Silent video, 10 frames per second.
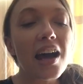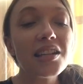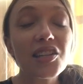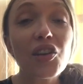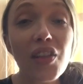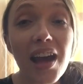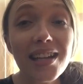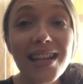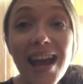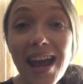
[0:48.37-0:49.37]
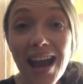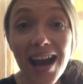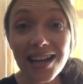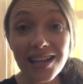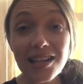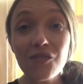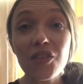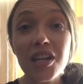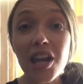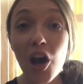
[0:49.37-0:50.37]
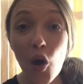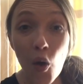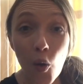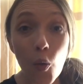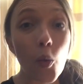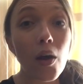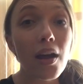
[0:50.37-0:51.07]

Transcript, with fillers: Until that day, I didn't even know.